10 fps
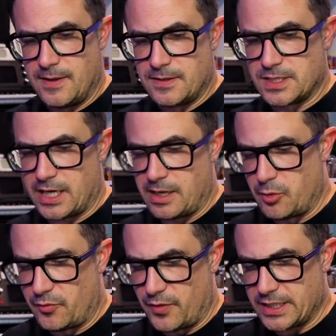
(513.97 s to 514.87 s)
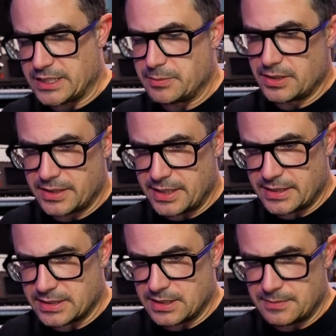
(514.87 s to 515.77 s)
slightly more flexible in
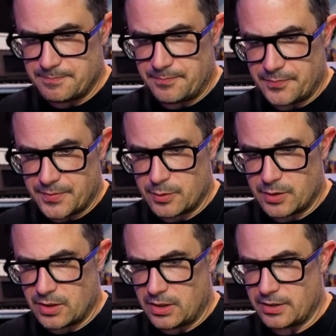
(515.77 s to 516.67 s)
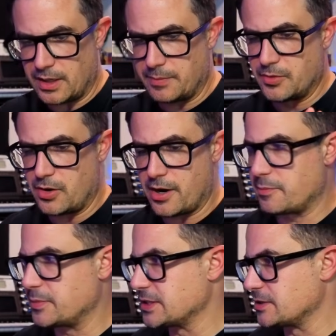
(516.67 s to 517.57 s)
that regard. I'm not
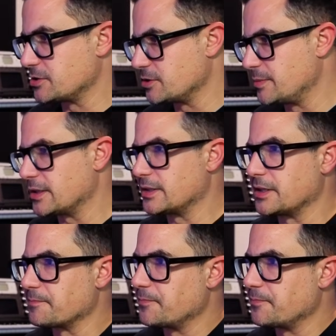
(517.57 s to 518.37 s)
100% sure about that.